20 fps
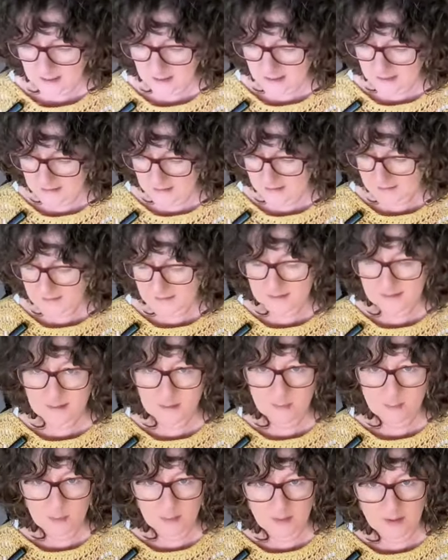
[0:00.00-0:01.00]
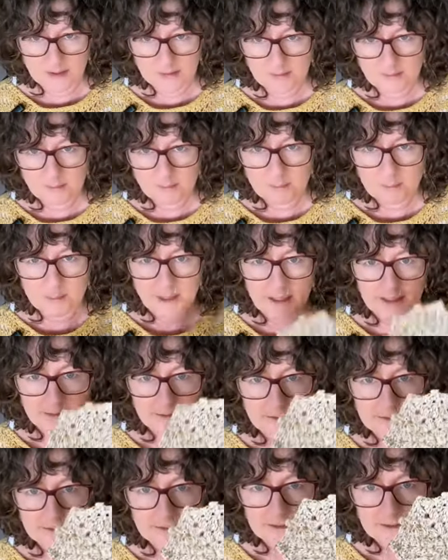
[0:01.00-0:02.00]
and it's a simple one, but